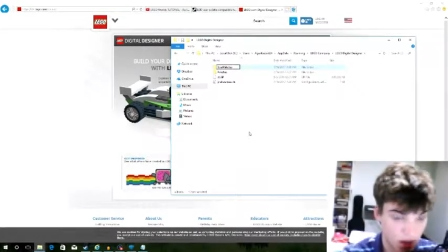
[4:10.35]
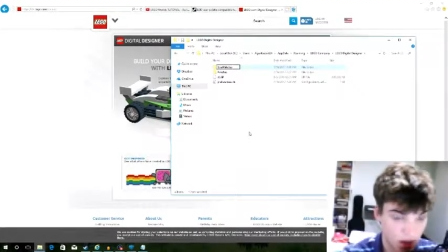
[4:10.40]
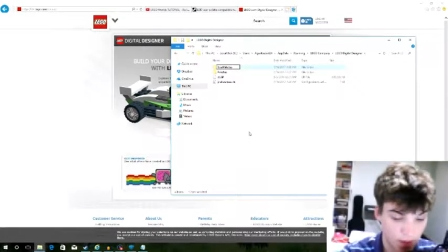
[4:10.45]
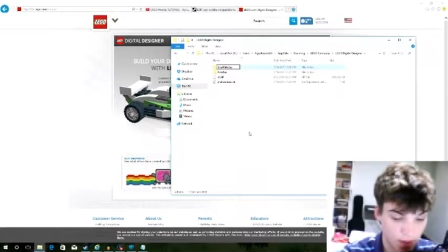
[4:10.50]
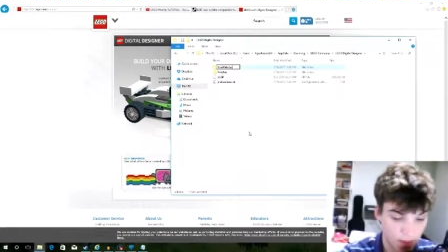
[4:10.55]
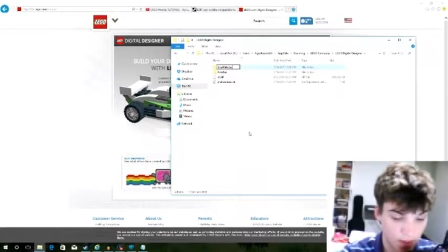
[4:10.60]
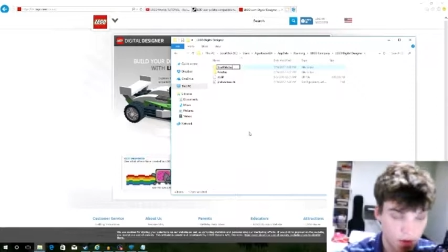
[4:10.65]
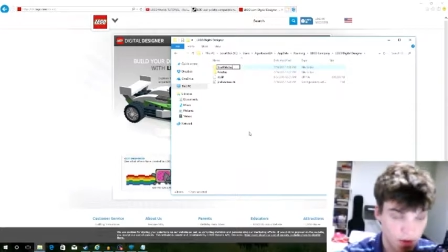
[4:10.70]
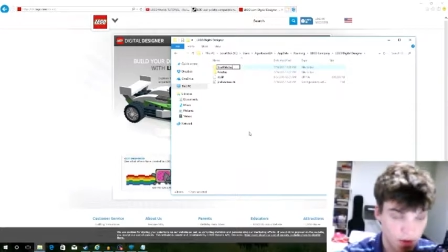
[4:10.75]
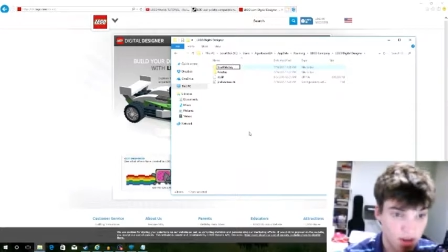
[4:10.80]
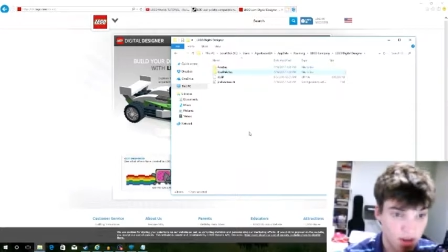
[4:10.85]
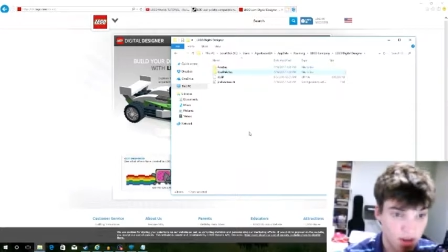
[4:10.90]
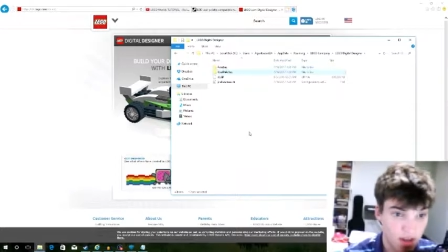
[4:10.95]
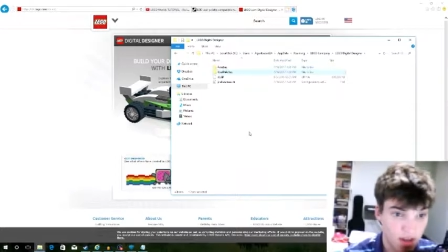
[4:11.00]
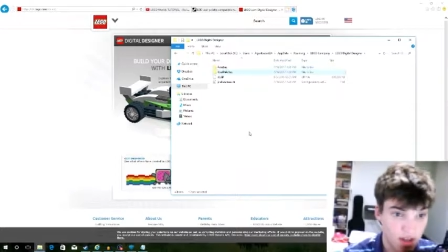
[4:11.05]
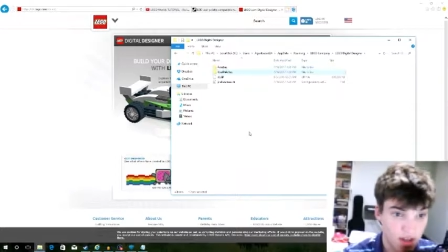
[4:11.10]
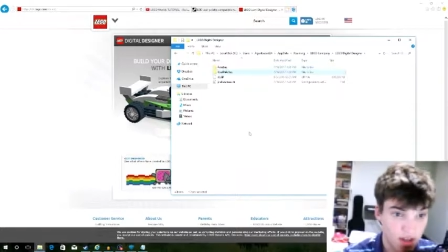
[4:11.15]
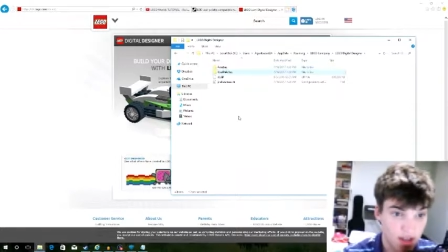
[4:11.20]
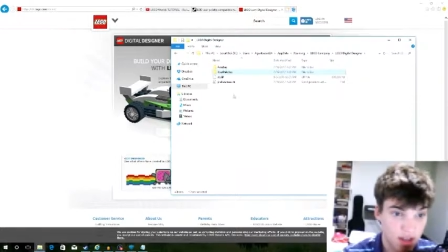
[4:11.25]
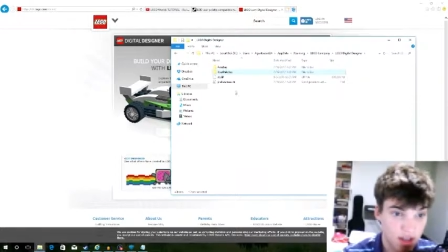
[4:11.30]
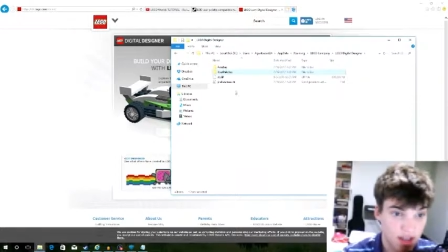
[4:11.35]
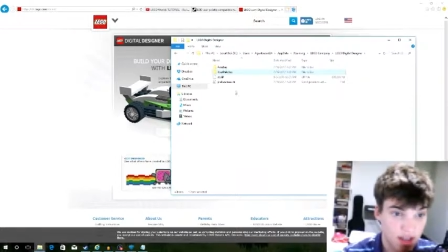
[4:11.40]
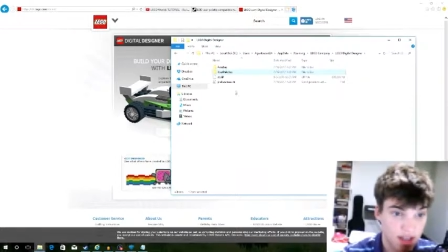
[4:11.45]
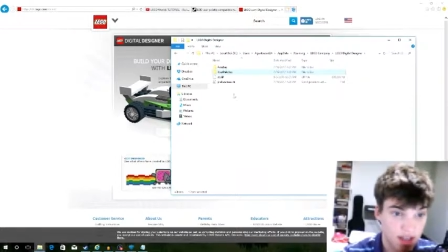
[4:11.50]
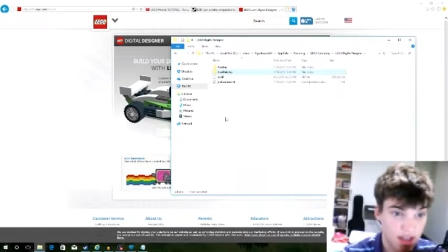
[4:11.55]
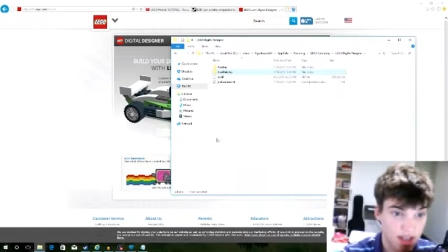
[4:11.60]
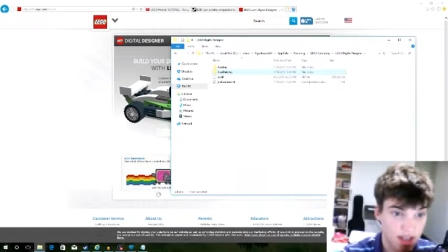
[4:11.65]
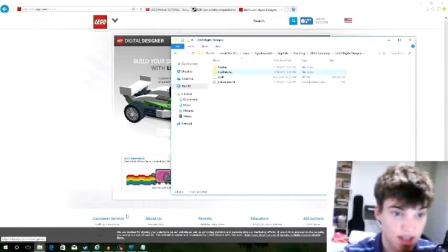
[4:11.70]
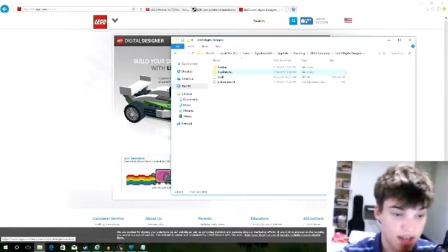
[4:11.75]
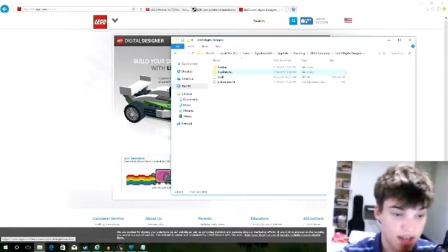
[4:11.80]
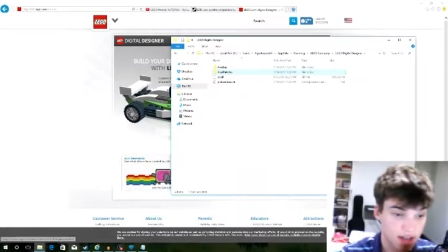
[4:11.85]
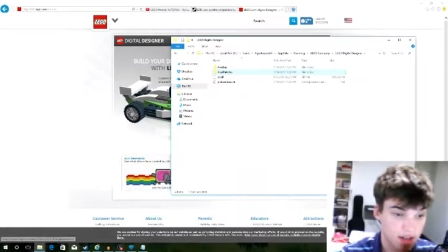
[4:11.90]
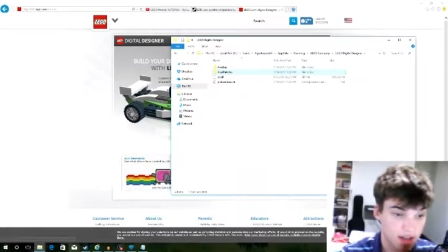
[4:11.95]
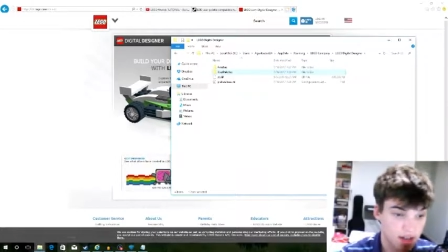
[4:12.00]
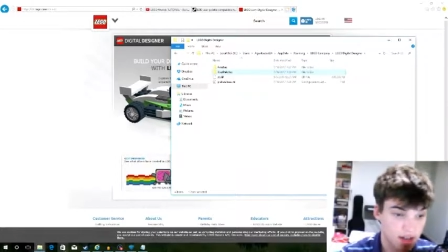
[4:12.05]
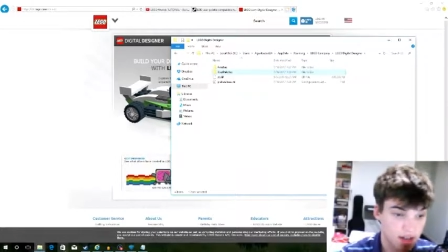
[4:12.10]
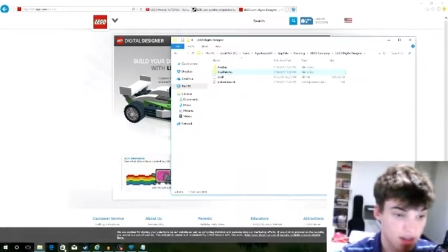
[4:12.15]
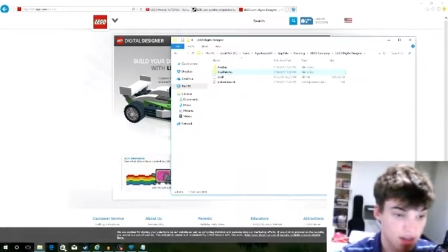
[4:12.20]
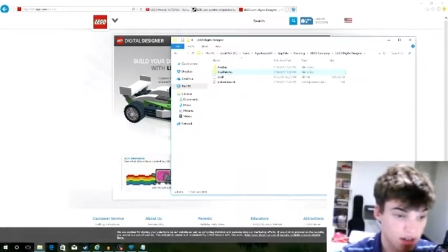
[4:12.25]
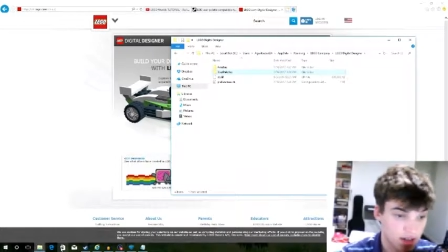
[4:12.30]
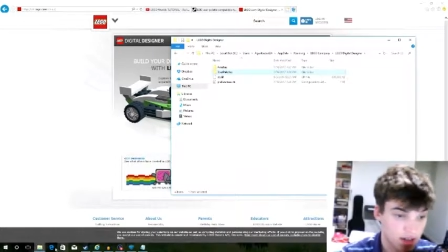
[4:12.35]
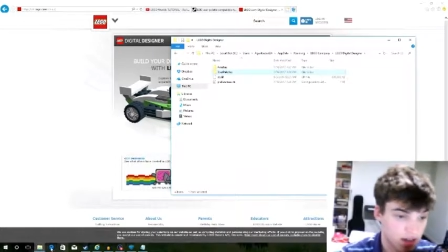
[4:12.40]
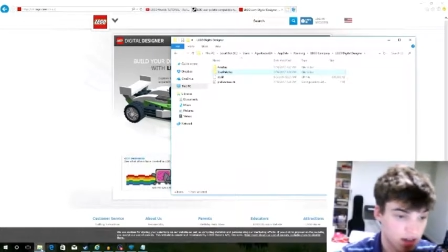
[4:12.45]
all one word and enter.